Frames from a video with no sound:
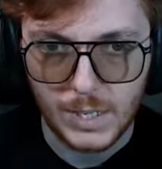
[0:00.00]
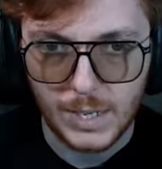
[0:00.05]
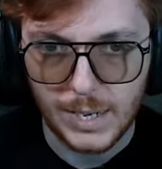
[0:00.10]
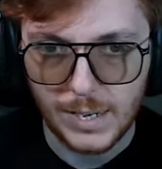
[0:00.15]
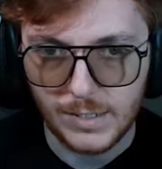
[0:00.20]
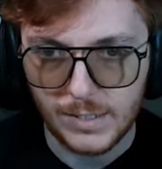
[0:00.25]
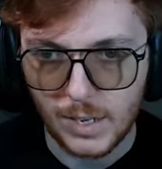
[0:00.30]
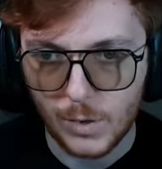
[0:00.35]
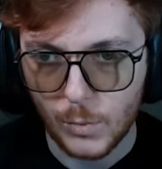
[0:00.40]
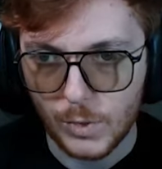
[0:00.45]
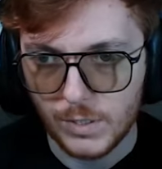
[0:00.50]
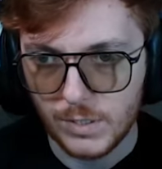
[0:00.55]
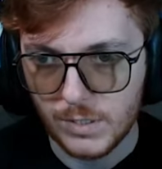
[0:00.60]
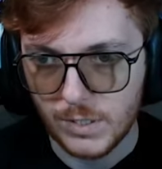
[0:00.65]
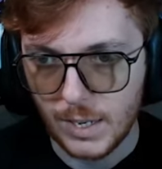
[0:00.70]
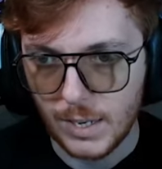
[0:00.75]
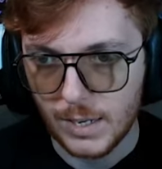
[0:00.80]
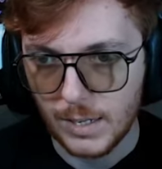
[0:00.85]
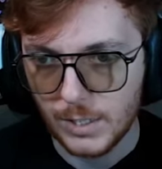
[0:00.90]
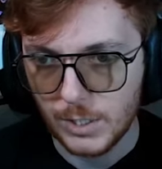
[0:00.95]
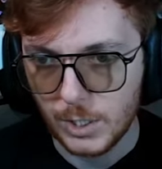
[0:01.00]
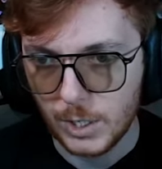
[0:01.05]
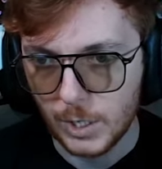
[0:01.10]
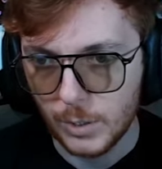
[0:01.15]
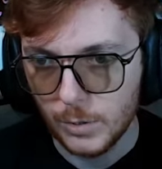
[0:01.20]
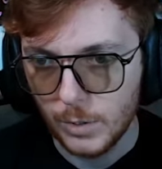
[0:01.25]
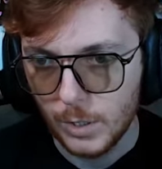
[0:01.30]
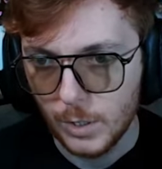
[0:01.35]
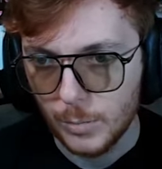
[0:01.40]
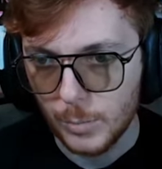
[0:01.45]
Eze wins that. Let's
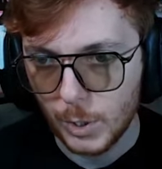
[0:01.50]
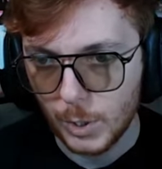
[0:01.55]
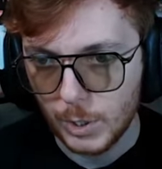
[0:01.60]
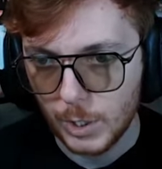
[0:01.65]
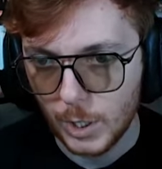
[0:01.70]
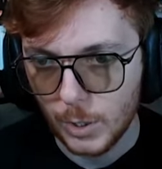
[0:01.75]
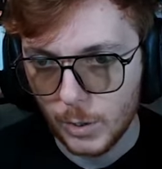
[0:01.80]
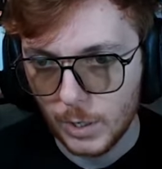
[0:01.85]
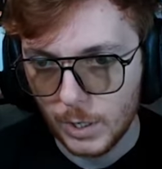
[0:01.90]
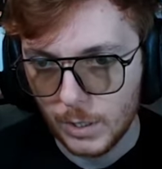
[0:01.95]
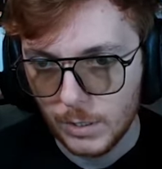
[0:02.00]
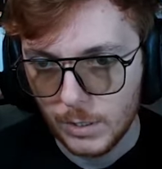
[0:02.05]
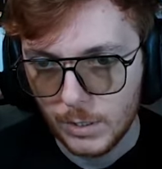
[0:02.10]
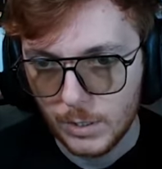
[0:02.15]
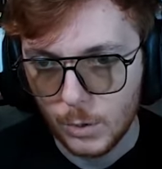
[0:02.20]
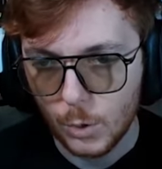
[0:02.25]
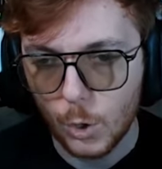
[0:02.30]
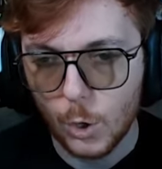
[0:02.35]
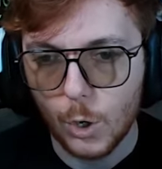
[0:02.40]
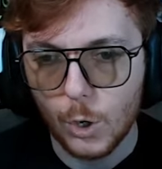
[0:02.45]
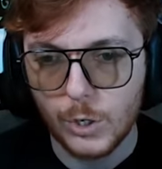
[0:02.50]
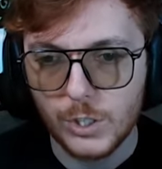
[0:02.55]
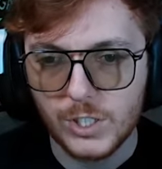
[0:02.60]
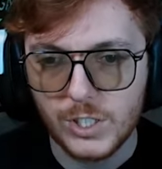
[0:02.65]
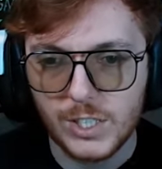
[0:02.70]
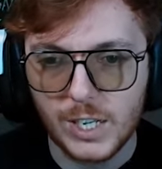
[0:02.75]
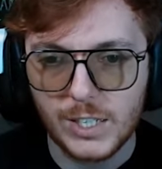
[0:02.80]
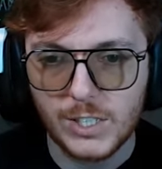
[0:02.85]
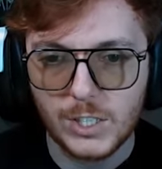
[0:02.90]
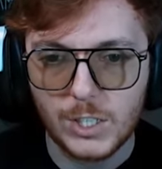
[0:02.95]
go. Barcola. Oh,
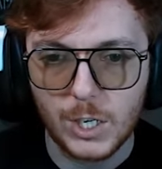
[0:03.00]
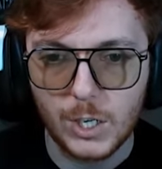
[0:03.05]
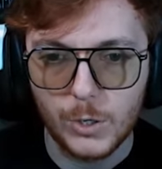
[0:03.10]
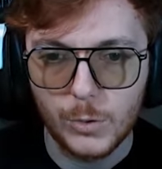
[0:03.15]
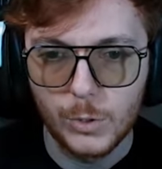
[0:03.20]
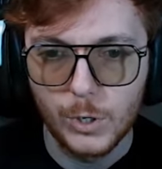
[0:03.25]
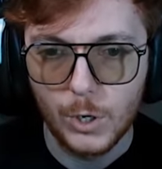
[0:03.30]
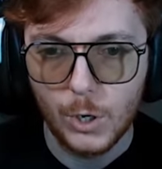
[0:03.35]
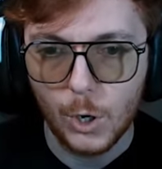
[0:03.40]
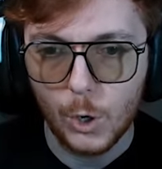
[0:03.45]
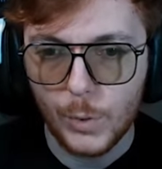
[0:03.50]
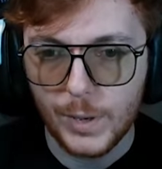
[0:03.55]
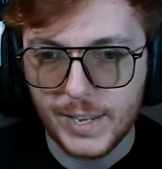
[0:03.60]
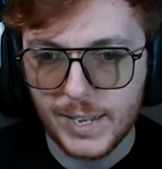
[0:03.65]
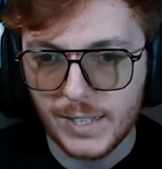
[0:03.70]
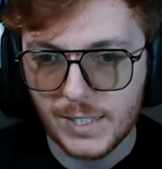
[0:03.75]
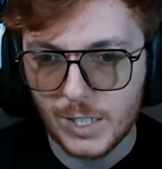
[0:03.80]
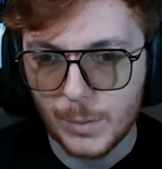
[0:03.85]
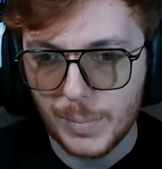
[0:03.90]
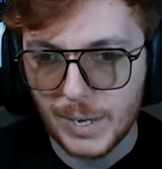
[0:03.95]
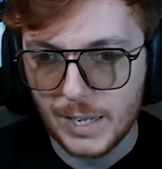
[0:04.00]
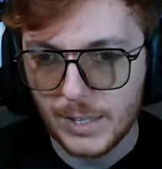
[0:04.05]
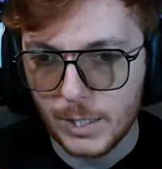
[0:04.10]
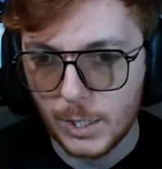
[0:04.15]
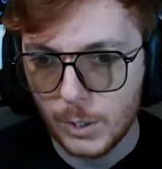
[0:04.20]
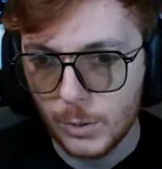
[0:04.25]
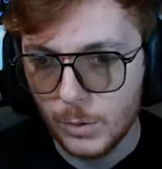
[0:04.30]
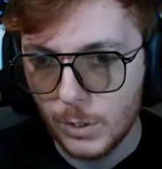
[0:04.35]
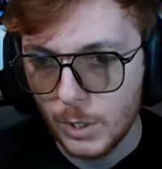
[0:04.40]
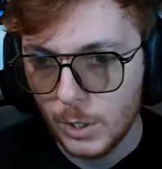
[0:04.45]
Sesko. Oh, he gets it back,
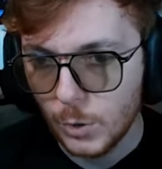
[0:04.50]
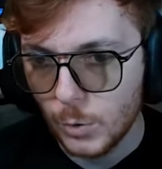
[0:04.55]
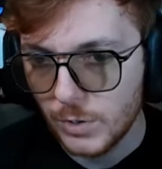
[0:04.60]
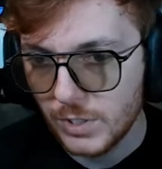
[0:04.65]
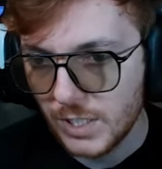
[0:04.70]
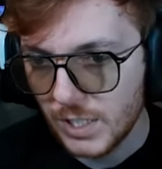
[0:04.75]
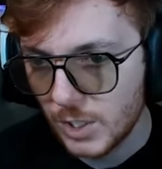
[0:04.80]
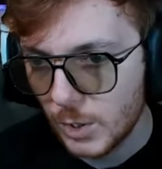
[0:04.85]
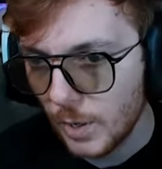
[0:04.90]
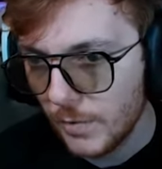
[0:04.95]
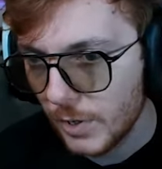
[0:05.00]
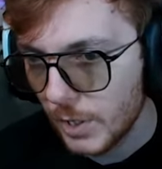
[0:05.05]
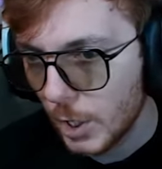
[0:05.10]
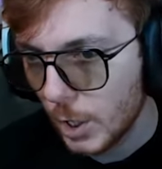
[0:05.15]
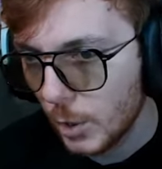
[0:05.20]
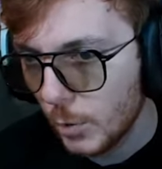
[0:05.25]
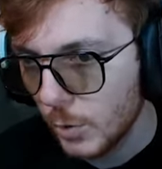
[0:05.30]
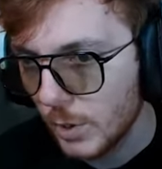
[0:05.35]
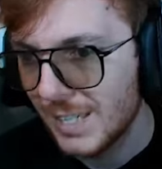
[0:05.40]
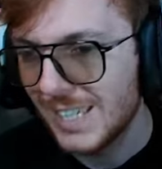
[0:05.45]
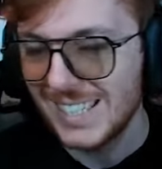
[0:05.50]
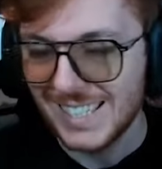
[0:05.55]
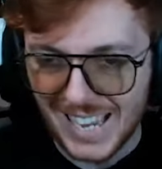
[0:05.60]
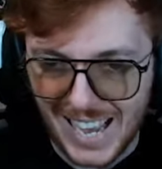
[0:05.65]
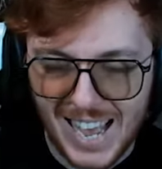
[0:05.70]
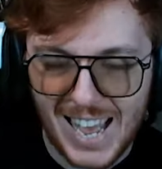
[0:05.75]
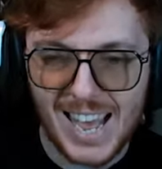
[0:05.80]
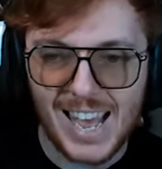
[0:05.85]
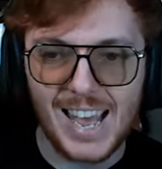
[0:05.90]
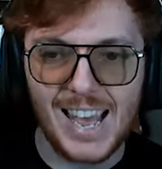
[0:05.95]
though. Go on, Sesko, have a go.
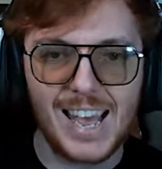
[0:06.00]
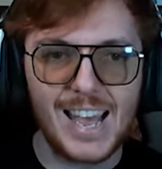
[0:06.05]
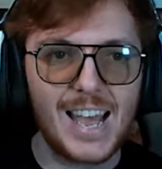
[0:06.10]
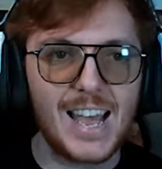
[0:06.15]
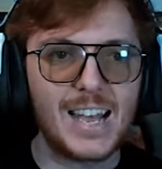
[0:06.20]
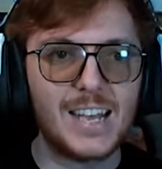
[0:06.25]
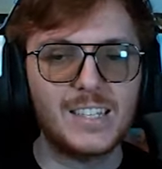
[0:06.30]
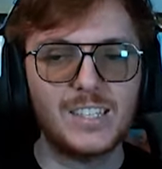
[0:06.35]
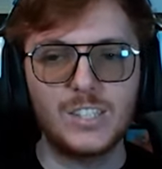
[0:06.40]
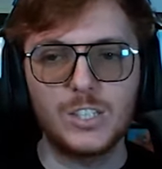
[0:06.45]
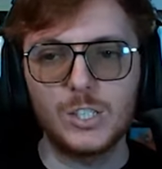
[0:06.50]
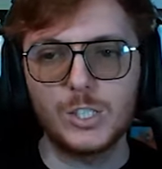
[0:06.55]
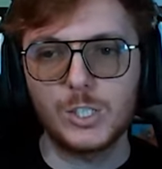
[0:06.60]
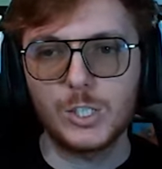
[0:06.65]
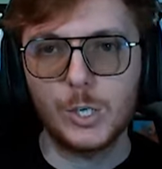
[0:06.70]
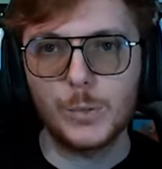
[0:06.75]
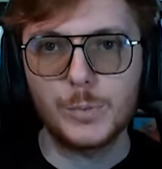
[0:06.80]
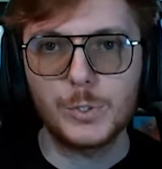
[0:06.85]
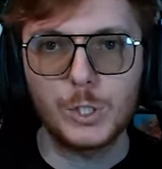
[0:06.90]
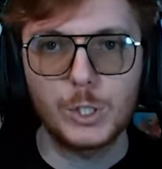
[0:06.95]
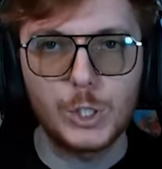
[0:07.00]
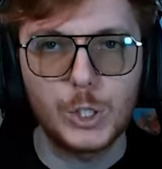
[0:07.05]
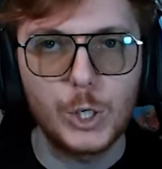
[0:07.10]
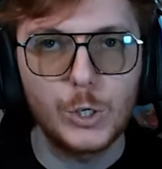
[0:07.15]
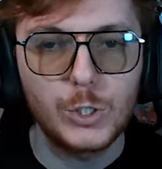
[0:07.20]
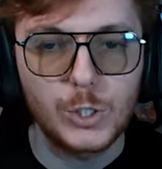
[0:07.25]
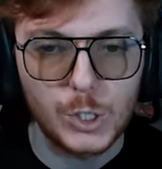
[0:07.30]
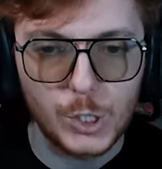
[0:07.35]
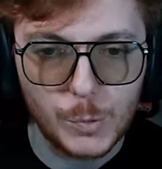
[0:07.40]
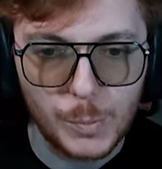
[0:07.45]
Yes! The
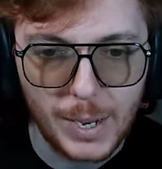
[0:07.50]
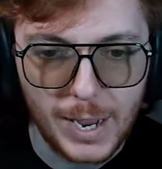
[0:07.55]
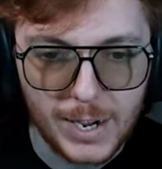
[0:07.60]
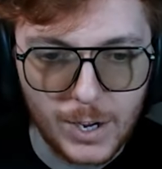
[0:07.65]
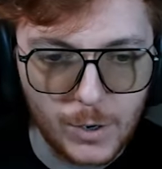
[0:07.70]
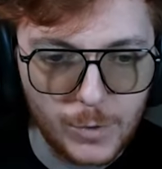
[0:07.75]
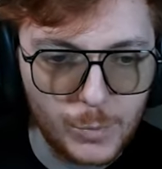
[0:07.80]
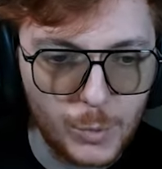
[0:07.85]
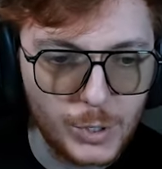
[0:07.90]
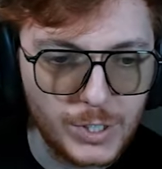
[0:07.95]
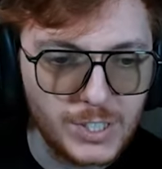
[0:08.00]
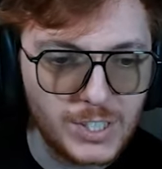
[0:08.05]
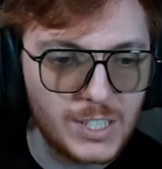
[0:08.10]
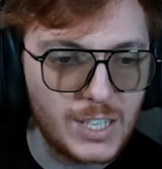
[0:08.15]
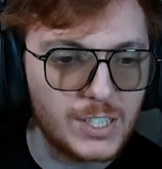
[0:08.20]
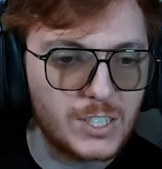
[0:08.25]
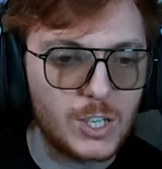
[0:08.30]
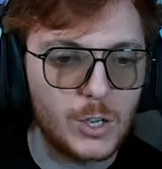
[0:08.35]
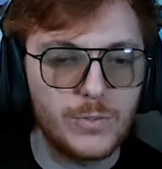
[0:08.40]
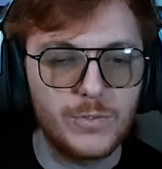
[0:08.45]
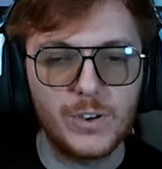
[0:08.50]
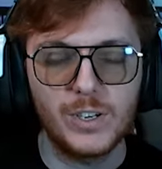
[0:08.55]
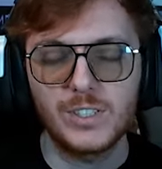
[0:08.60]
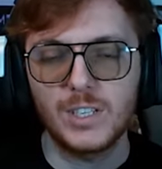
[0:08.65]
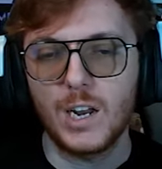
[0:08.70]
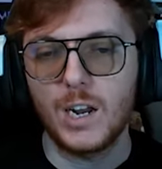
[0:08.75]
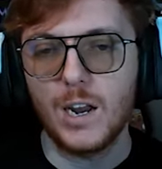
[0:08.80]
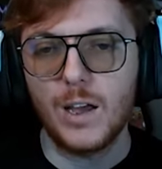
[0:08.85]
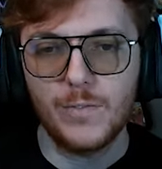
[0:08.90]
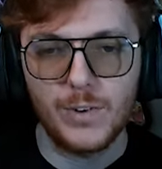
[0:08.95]
substitution has paid off, boys. Sesko finds
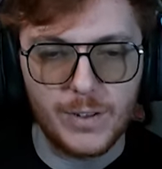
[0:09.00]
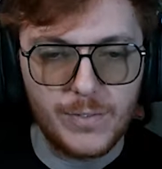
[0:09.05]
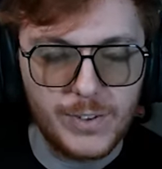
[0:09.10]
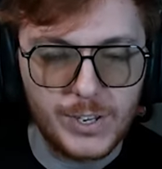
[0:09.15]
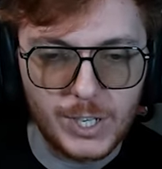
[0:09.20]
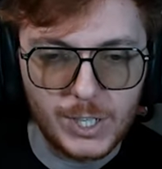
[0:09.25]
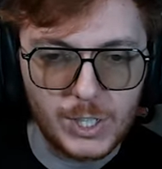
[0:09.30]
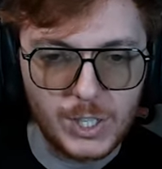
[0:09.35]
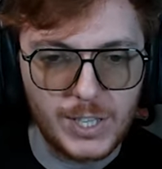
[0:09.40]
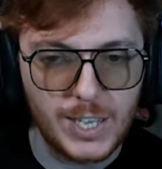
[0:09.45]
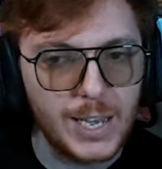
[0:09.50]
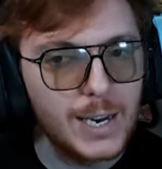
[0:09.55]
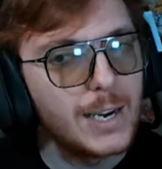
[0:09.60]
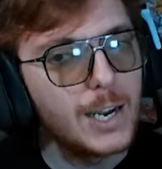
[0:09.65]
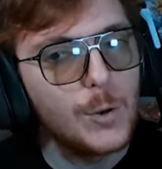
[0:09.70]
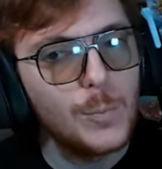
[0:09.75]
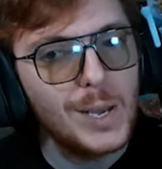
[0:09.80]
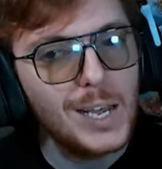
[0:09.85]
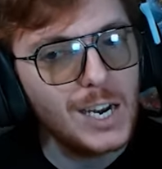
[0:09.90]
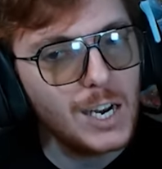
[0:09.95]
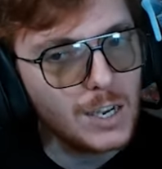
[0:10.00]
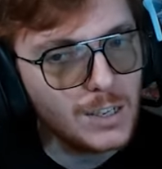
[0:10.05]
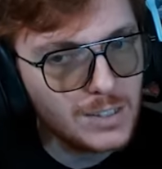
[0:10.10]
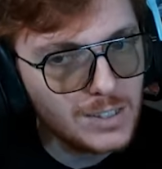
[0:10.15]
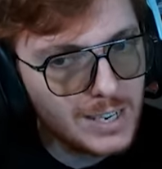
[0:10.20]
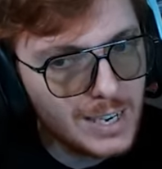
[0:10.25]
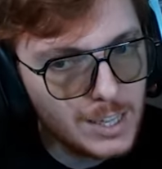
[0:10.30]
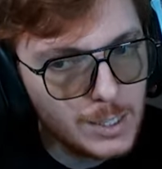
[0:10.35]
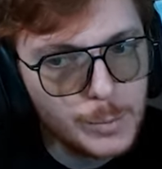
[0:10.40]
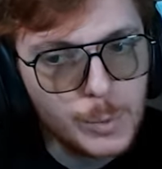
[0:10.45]
a lovely finish in the end. A little bit of luck to
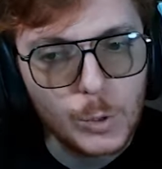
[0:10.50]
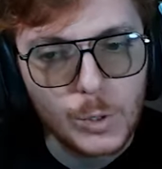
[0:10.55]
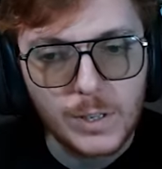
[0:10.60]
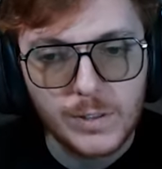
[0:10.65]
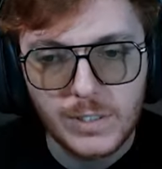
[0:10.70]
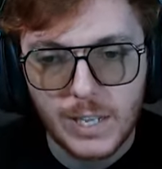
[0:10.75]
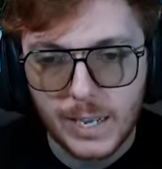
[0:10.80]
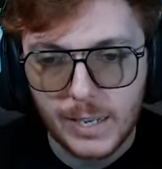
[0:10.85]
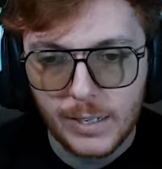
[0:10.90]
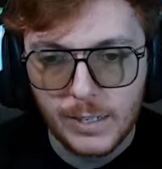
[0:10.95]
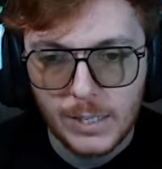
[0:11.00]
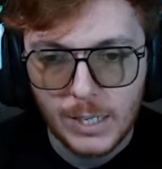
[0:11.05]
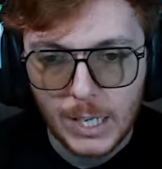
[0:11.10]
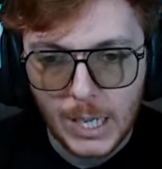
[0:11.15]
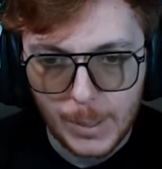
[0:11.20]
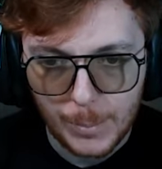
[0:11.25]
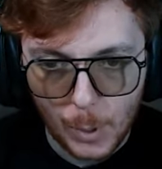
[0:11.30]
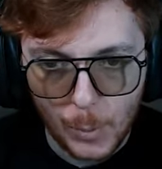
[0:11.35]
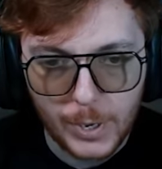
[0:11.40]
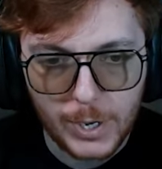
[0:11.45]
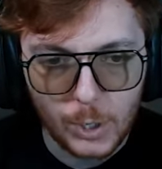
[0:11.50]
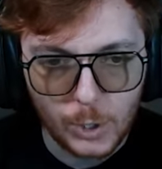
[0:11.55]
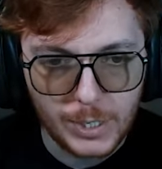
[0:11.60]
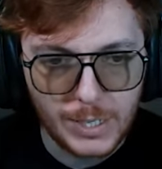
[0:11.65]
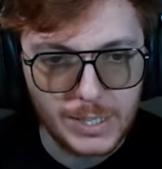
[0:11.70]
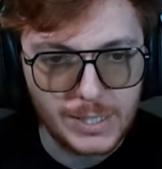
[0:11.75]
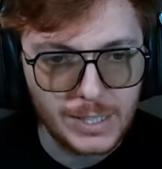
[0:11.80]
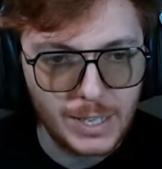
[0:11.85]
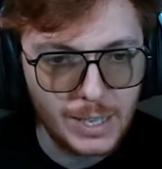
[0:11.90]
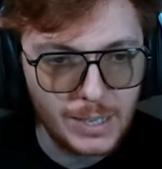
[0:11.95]
get the ball in there, but we got it
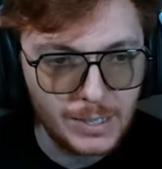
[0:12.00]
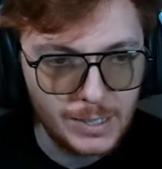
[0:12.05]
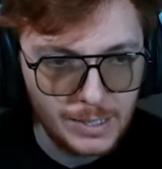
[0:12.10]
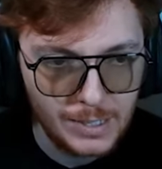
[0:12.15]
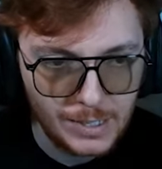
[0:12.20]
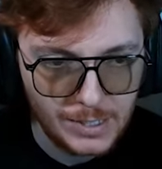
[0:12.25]
in there.